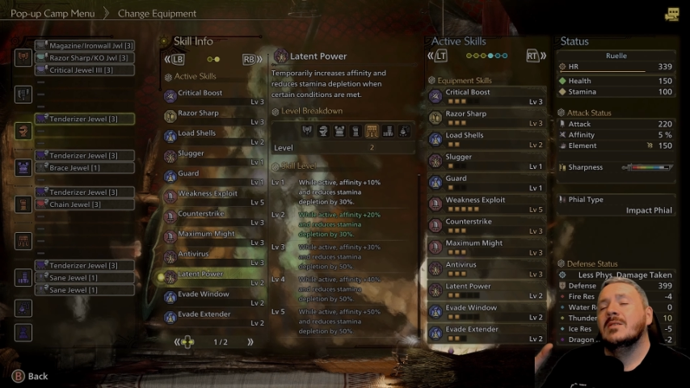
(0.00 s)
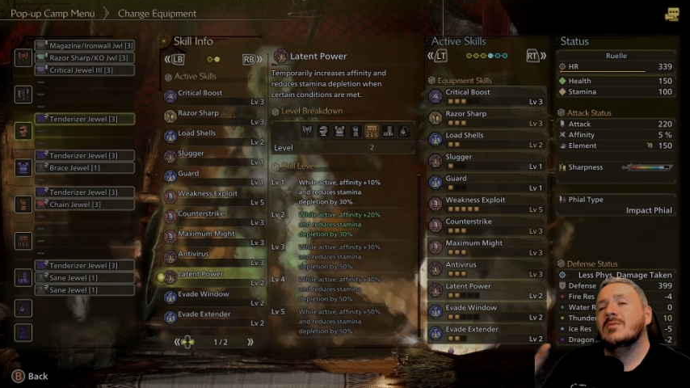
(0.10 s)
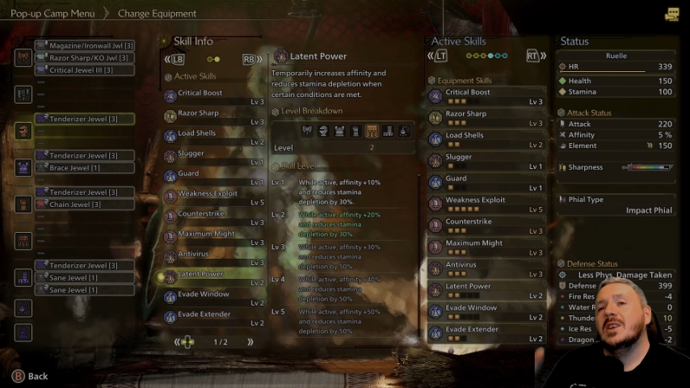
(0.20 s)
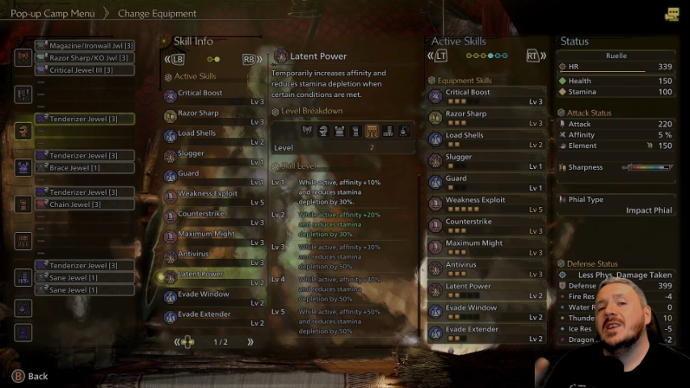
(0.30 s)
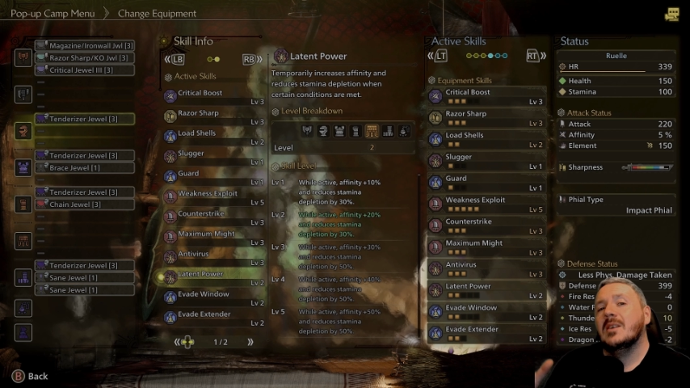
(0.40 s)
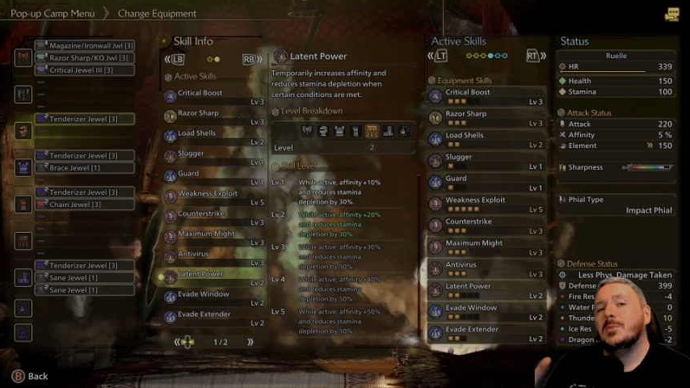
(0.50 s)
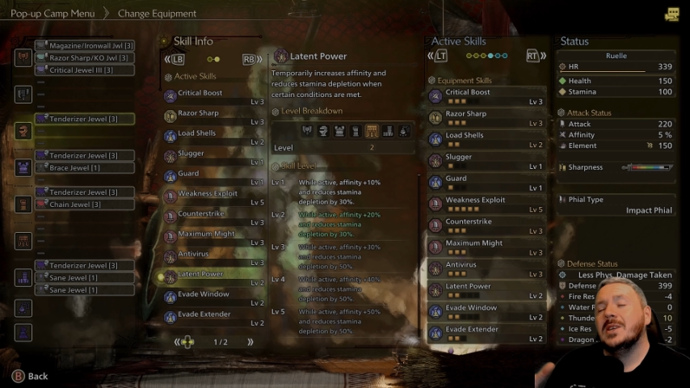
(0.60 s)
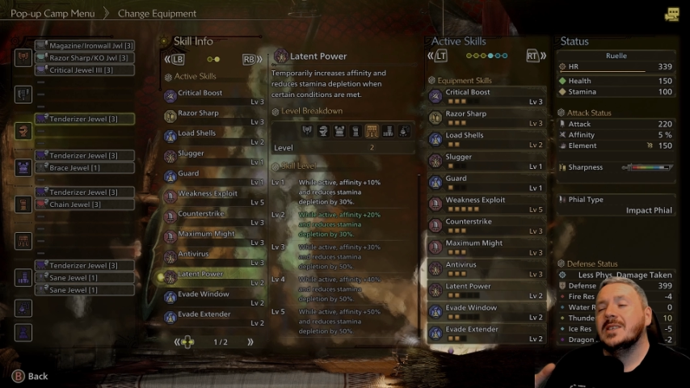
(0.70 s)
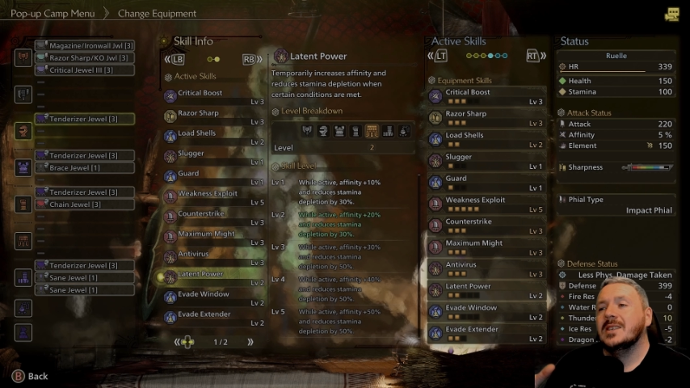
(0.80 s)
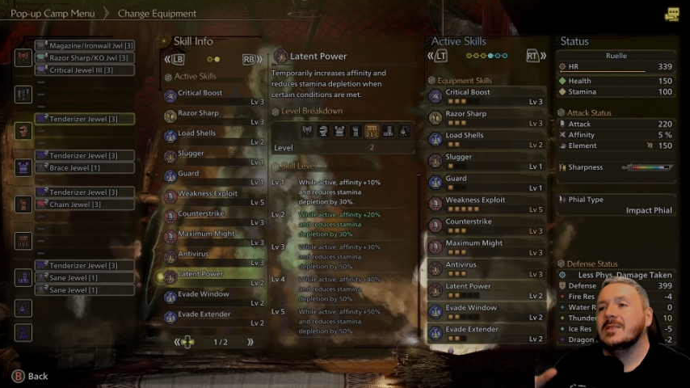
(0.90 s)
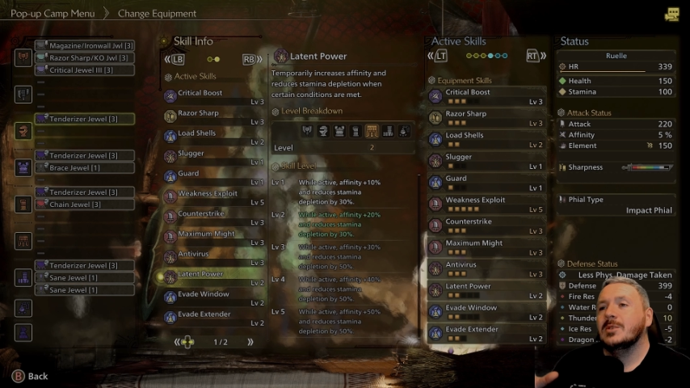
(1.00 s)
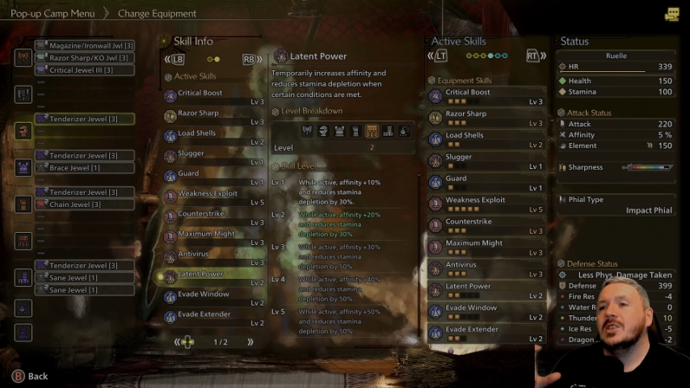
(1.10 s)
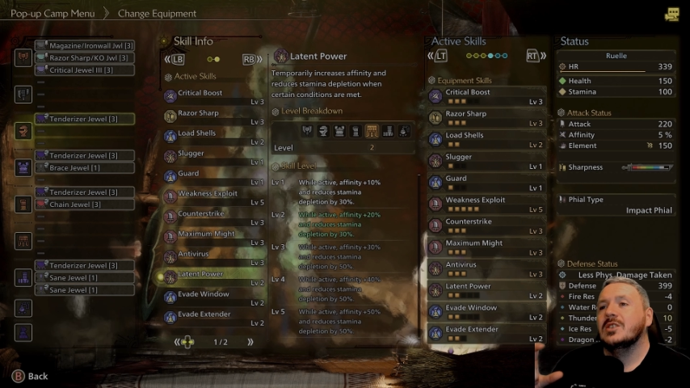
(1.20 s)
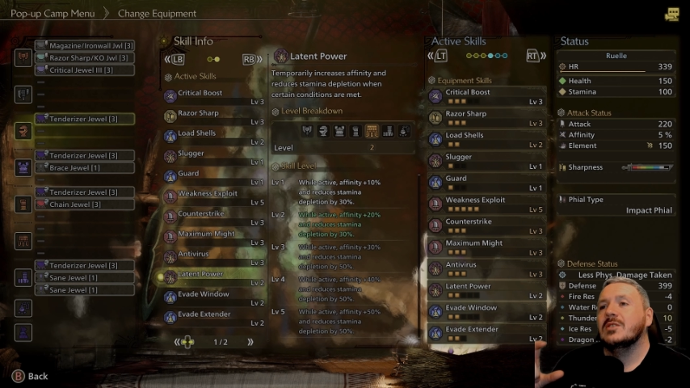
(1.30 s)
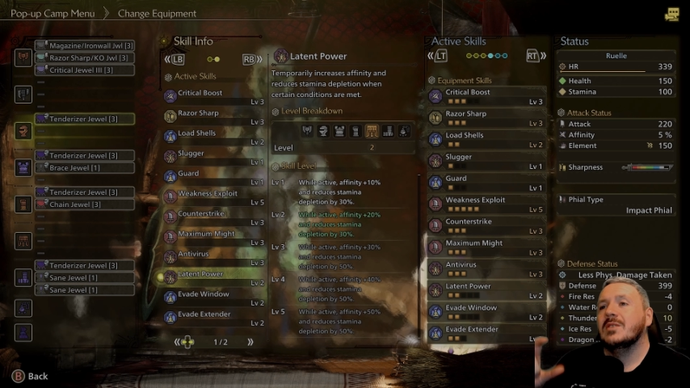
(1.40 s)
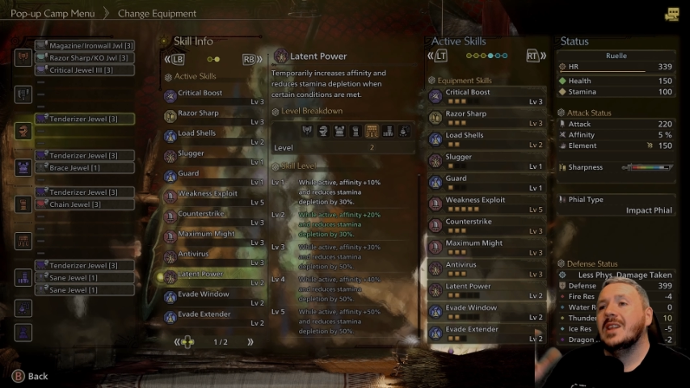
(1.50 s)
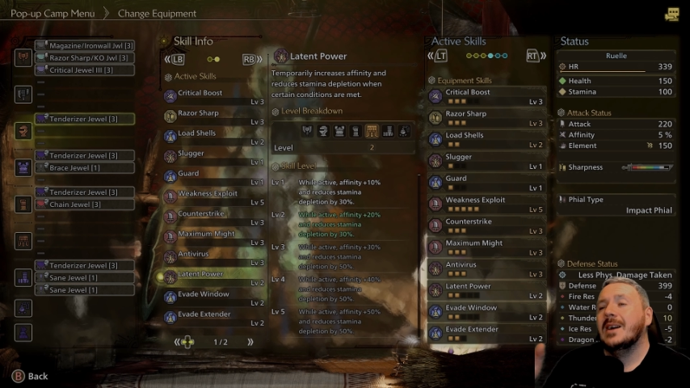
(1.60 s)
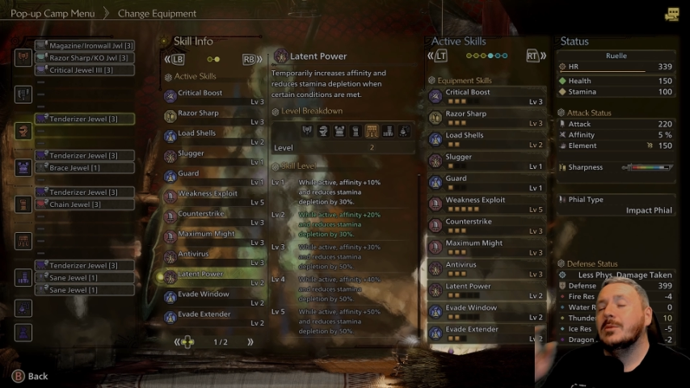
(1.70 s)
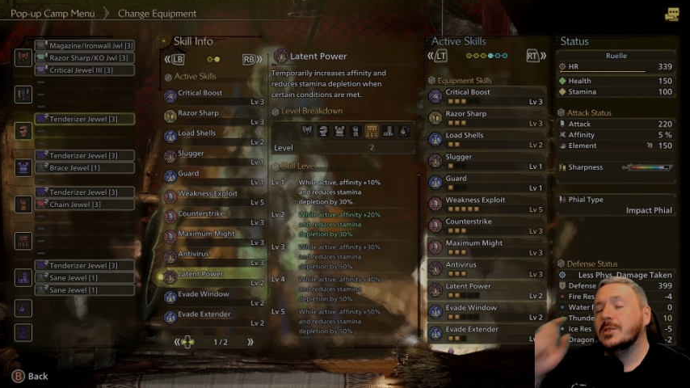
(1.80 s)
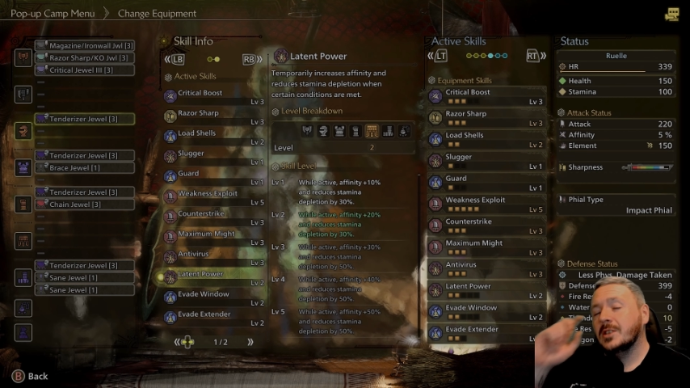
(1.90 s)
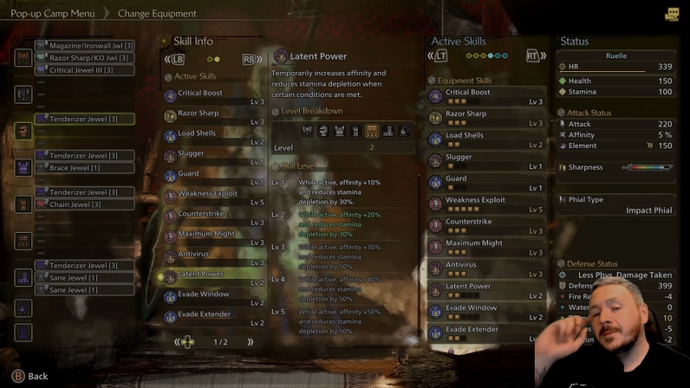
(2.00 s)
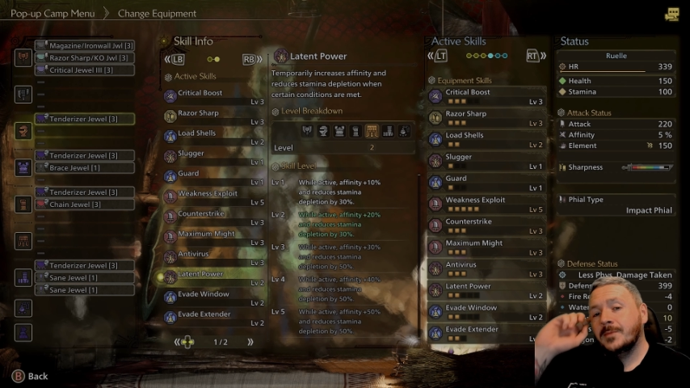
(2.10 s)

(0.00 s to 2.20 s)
radar pieces, which is going to allow us